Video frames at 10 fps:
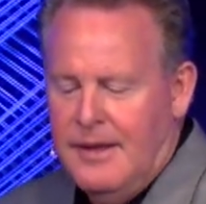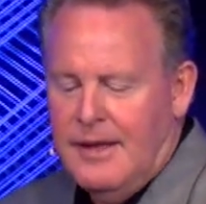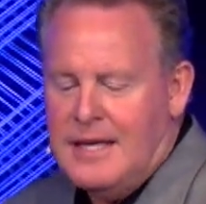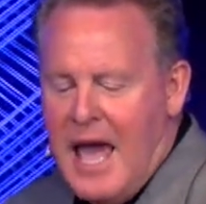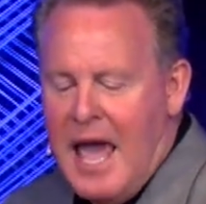
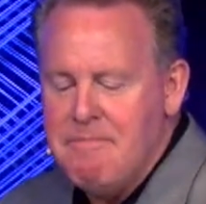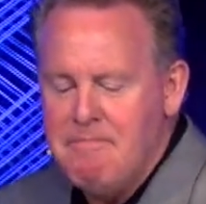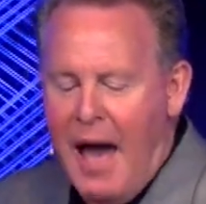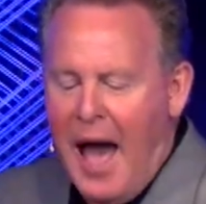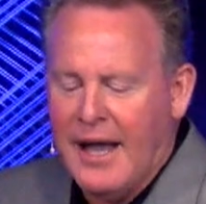came
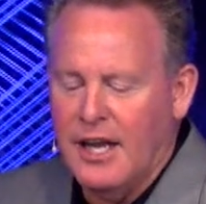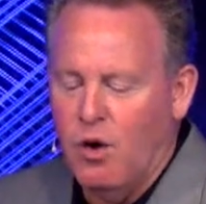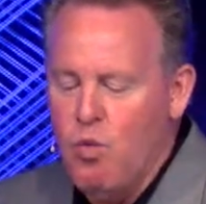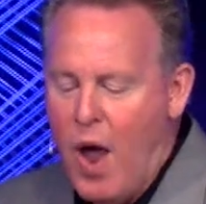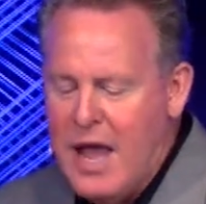back and
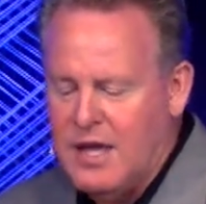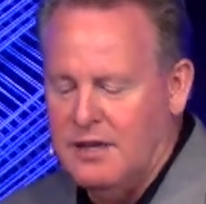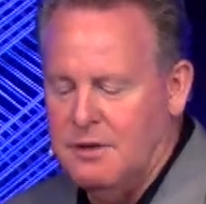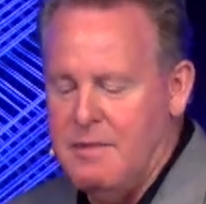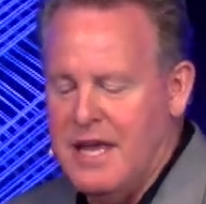
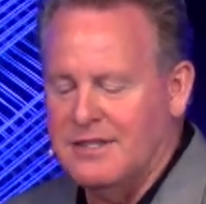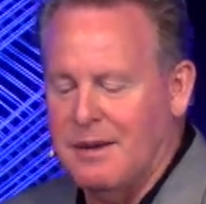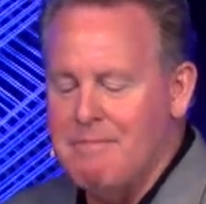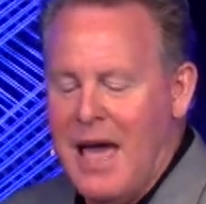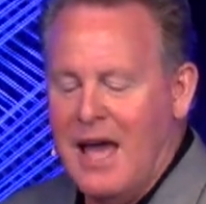awakened me as a
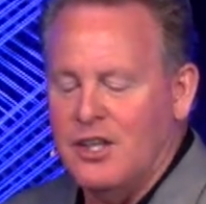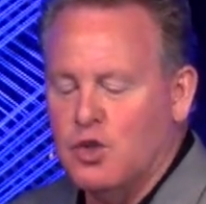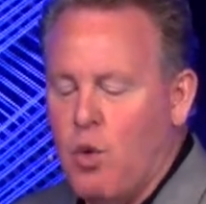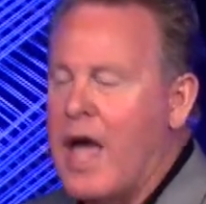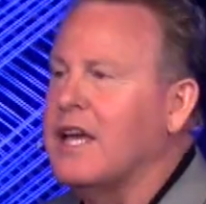man is
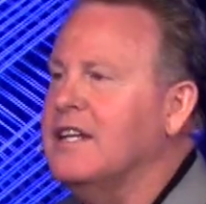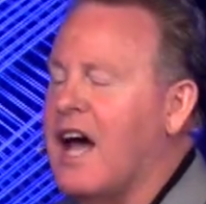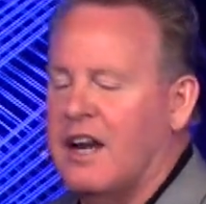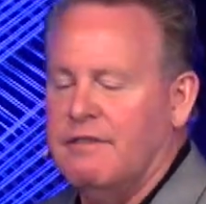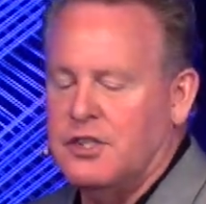wakened
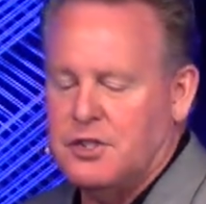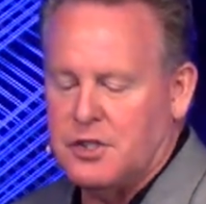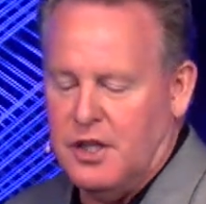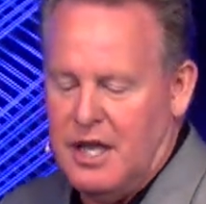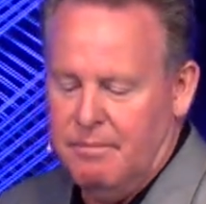out of his
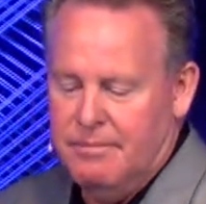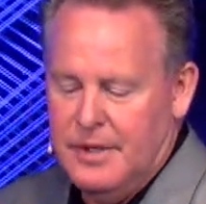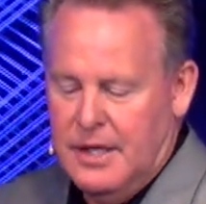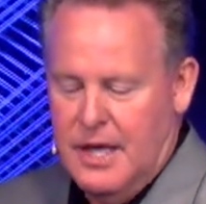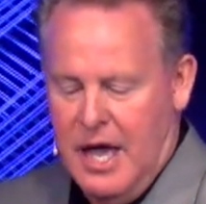sleep.
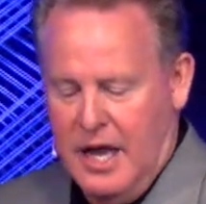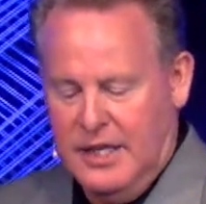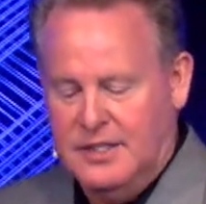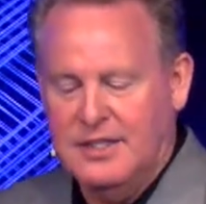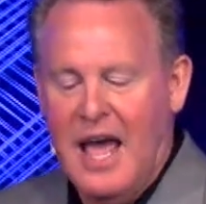And he
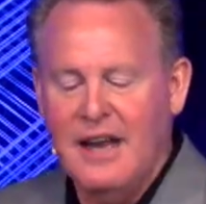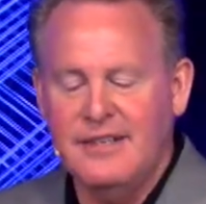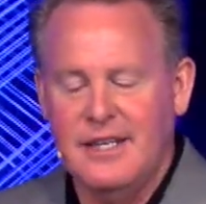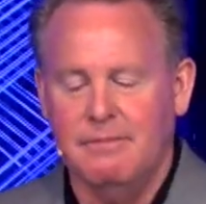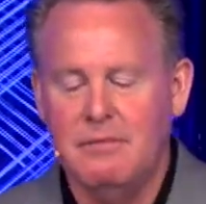said
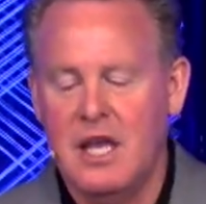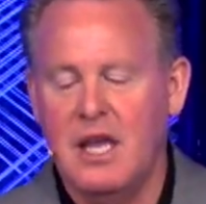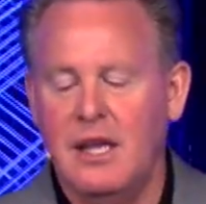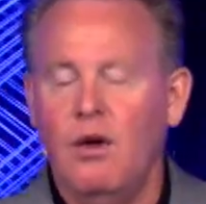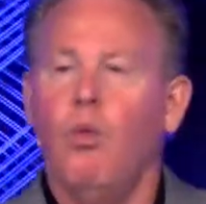to
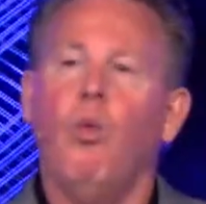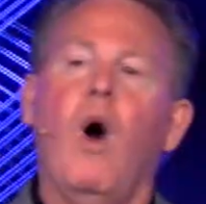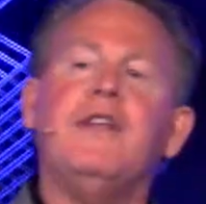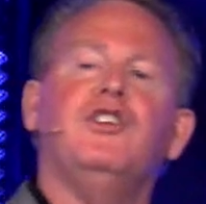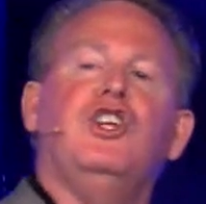me,
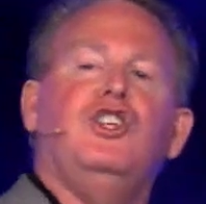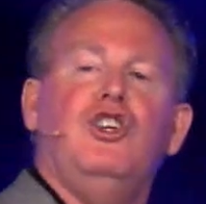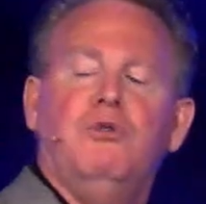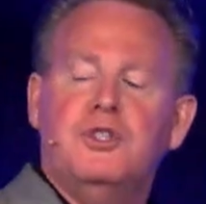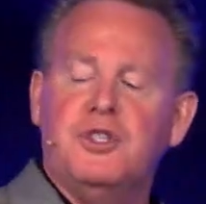what do
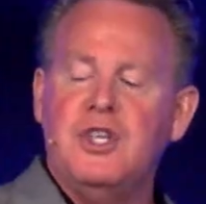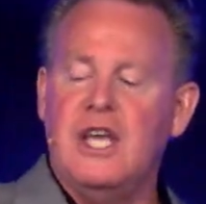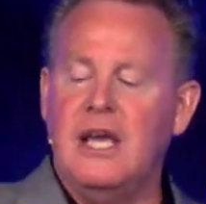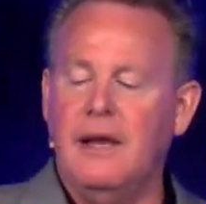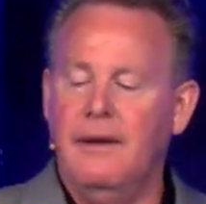you
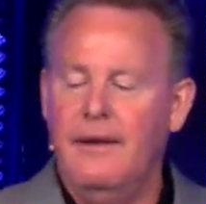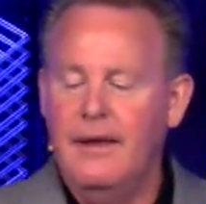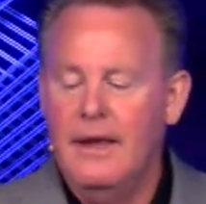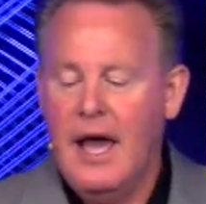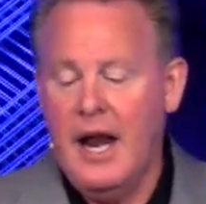see?
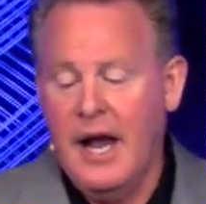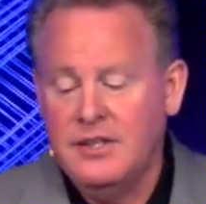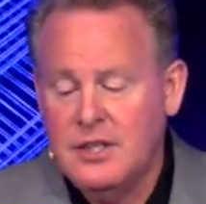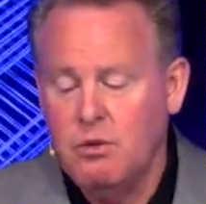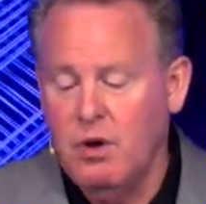And I
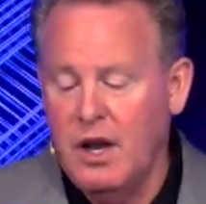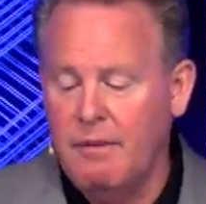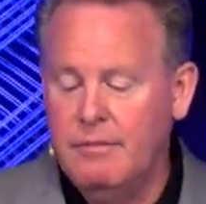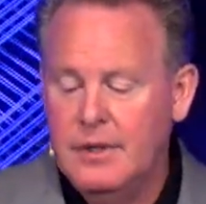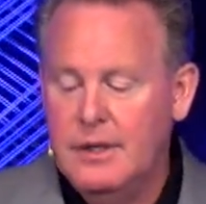said, well,